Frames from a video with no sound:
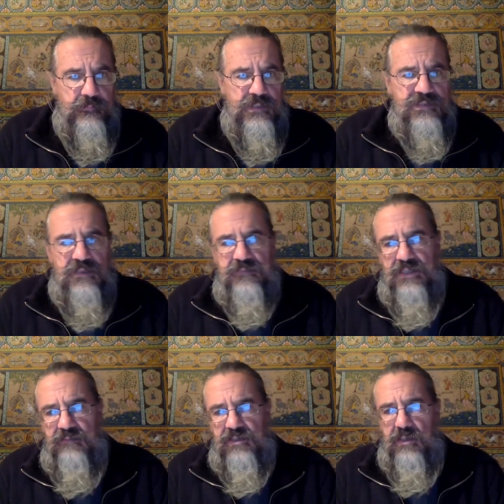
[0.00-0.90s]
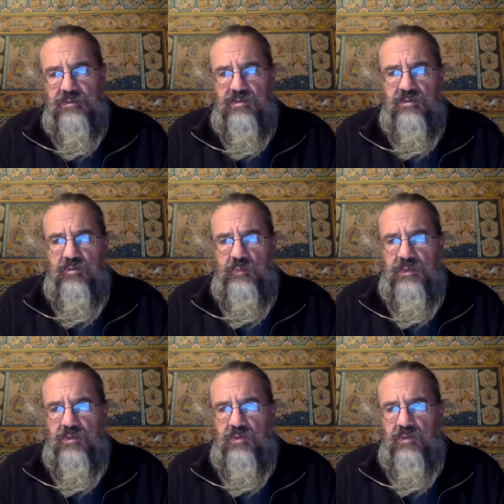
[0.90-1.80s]
And sometimes Arjuna will be
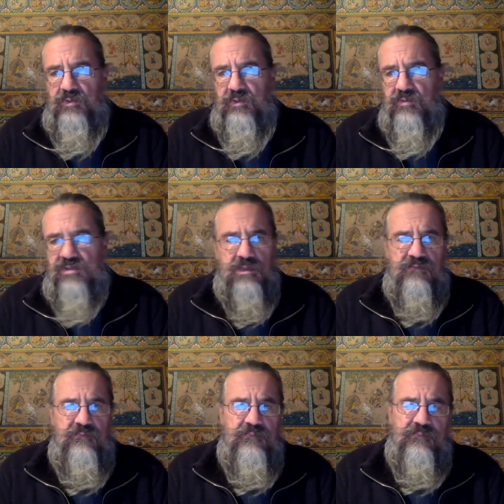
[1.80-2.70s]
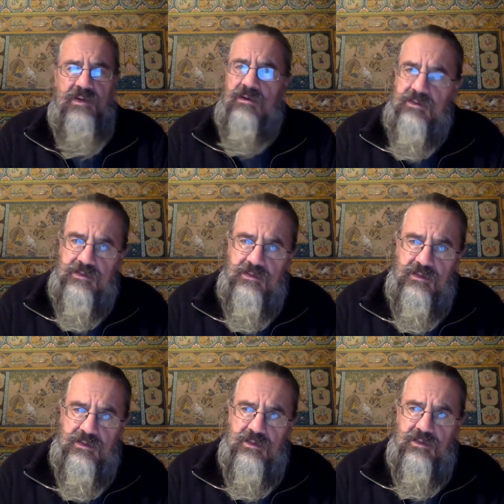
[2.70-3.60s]
called, you know, son of
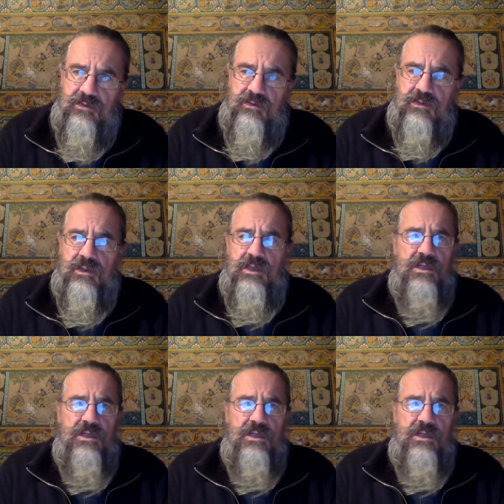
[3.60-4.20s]
Bharata, or,